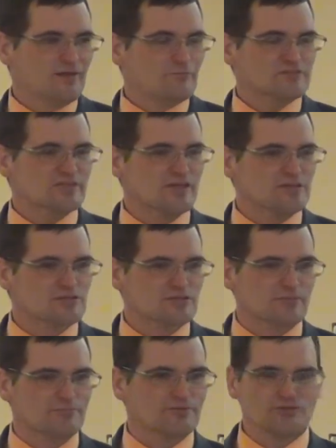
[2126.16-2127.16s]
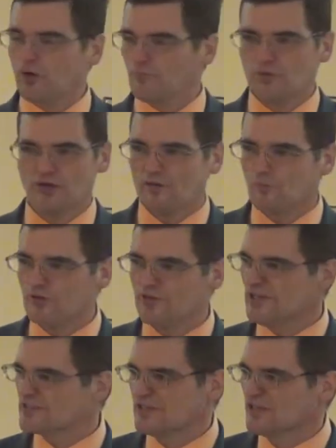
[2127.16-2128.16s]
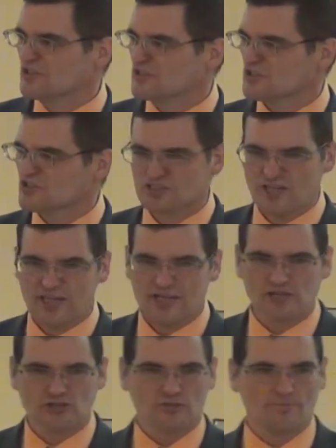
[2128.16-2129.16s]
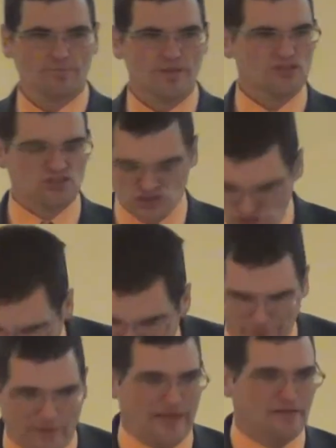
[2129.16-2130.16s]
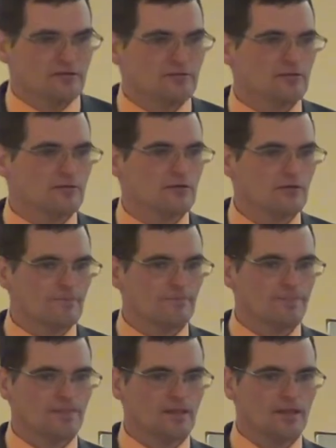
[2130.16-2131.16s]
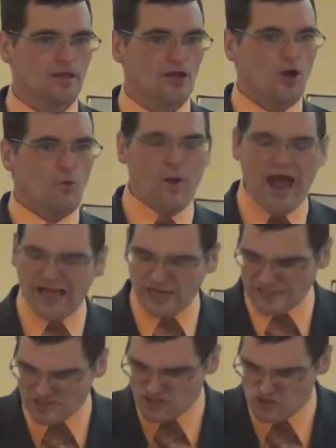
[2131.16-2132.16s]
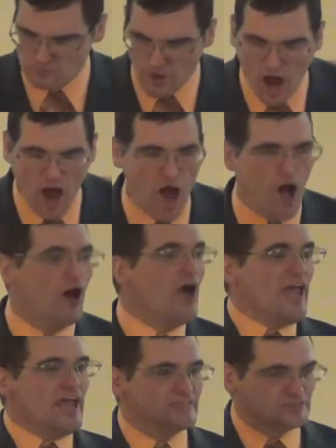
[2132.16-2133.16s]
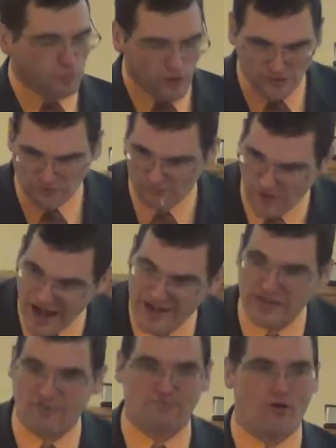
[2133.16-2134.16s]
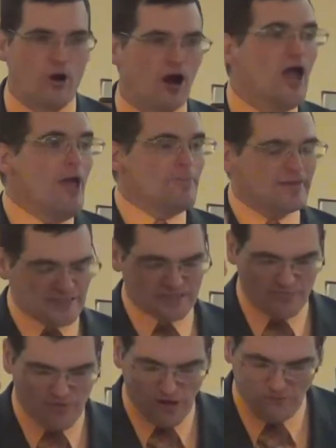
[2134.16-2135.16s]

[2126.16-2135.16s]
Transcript: tell you something, don't put up with it. It's not just a stage. Stop it! While it's small, it's worth fighting for. Because if you'll